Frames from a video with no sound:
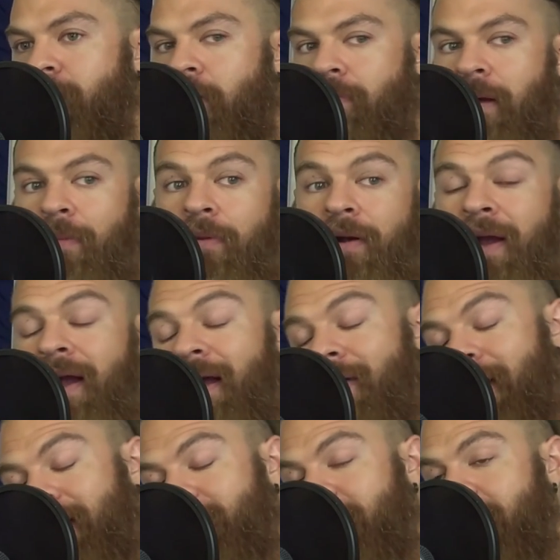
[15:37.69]
But remember,
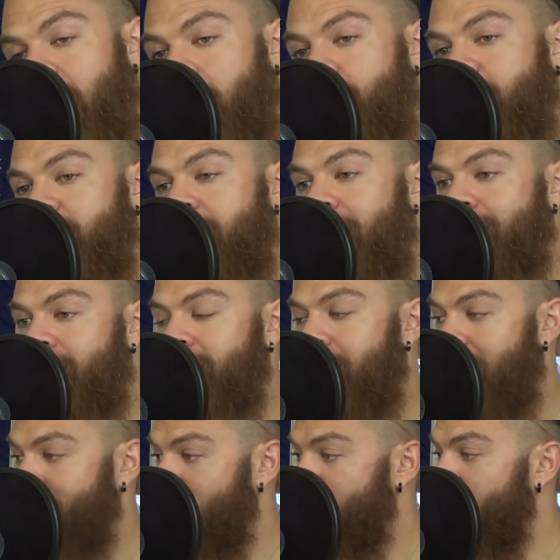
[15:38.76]
and that's going to help you stay at the top.